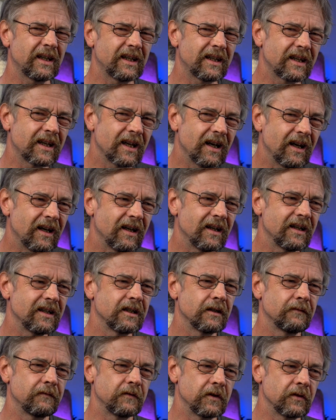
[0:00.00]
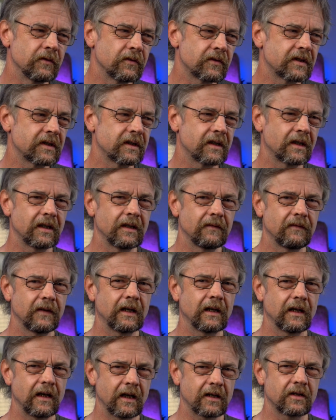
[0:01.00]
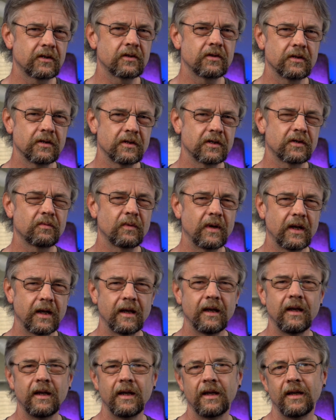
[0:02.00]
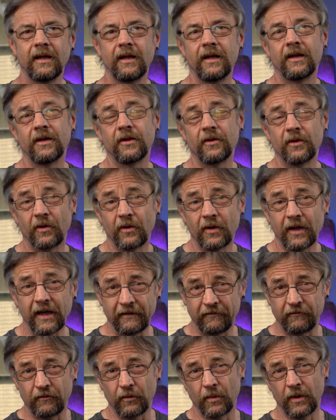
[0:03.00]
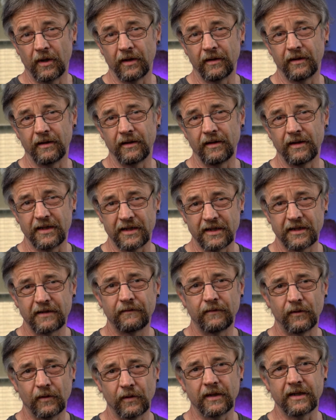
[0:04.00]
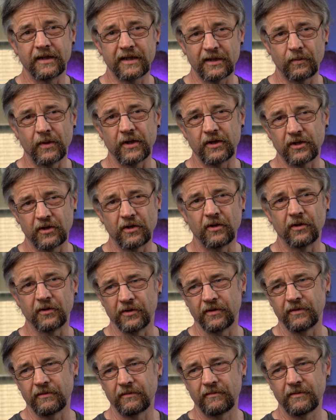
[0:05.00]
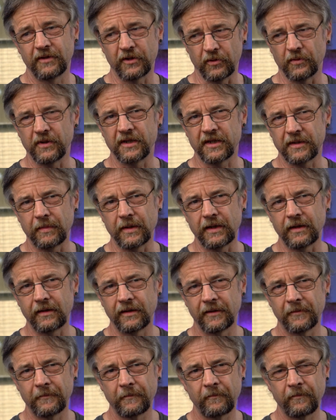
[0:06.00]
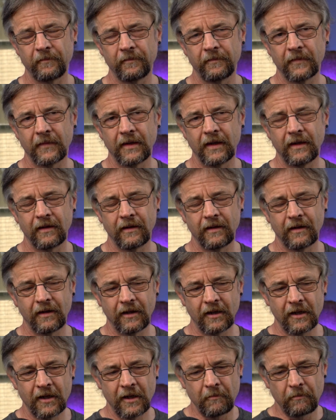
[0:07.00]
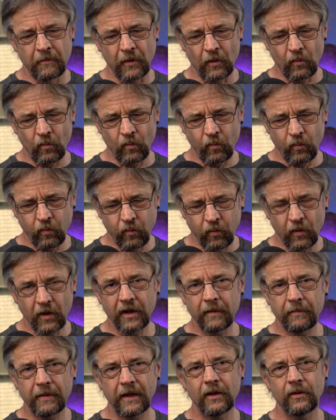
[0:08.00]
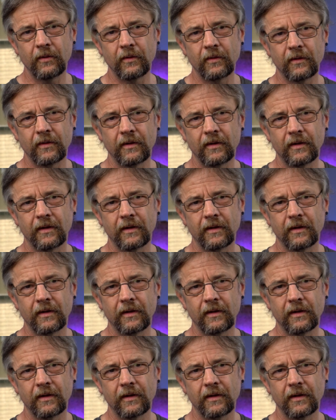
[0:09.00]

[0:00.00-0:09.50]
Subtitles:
are kind of used to giving lectures where not everyone is fully switched on, so to speak. But what about